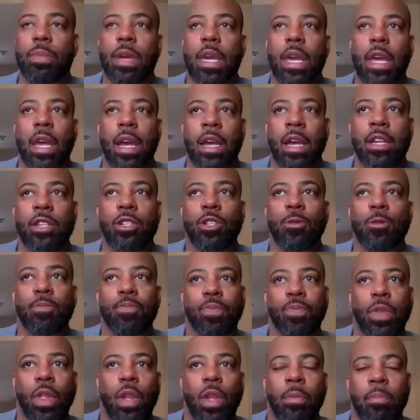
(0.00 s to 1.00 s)
because
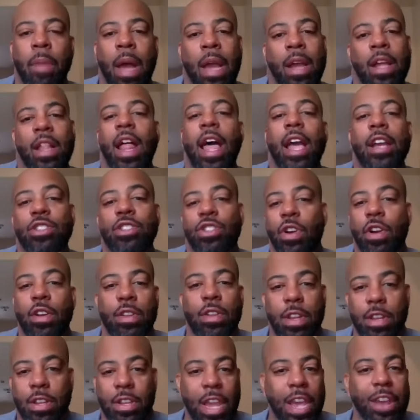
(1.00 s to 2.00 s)
my clients
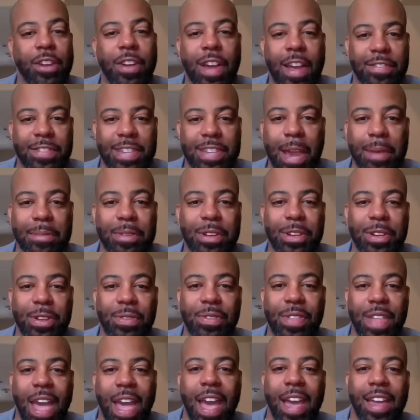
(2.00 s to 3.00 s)
they don't have time to
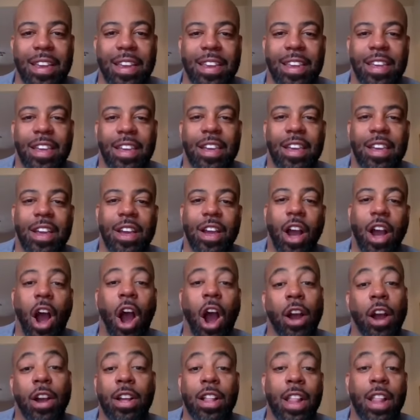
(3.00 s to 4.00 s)
do that.
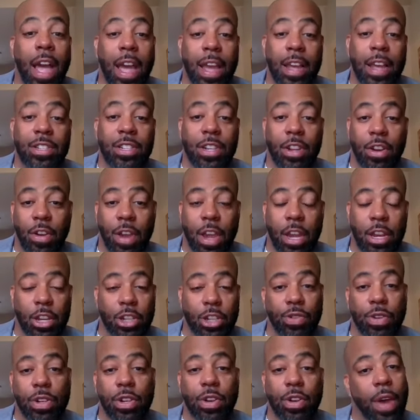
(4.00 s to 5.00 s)
Our clients in our
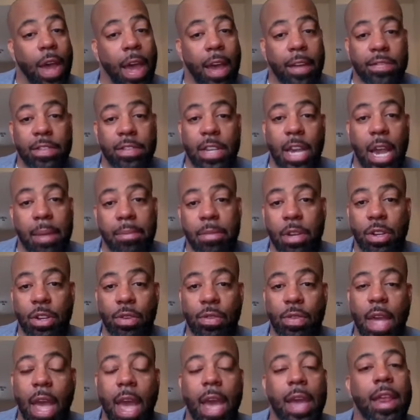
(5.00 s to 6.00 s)
industry don't have time to
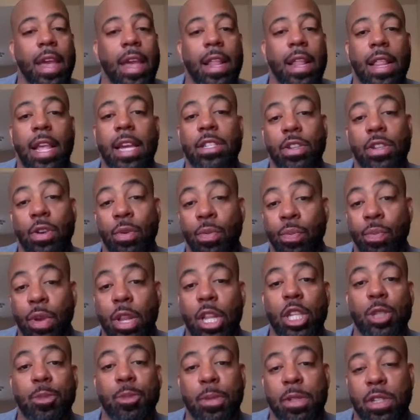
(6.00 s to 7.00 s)
do that unless they're
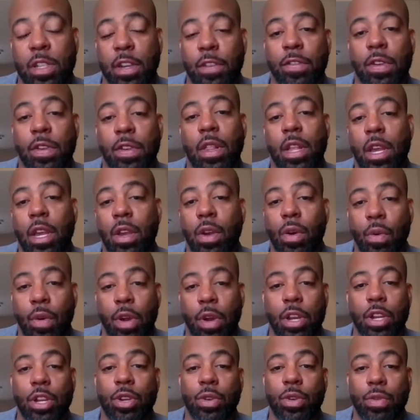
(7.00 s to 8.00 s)
really specifically
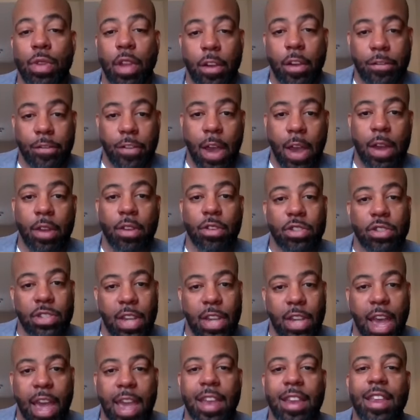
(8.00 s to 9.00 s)
going to do that final
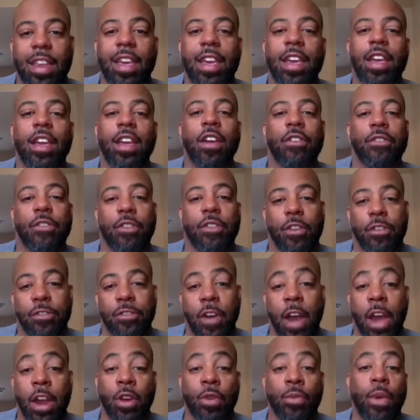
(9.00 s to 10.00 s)
site for the
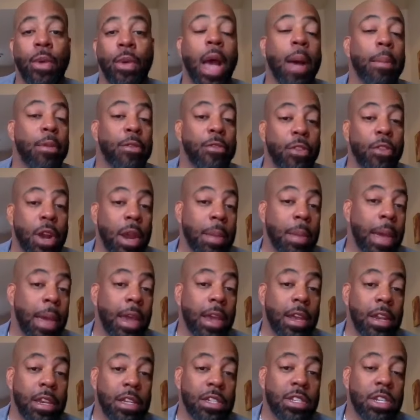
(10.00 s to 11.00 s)
final round before they
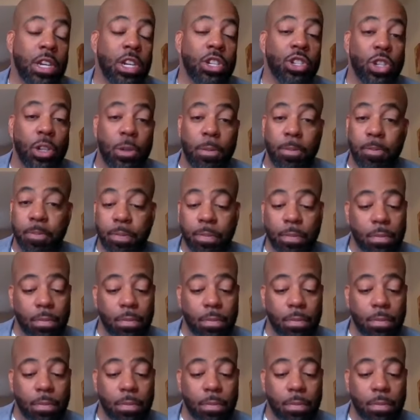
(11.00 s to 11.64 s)
make a decision.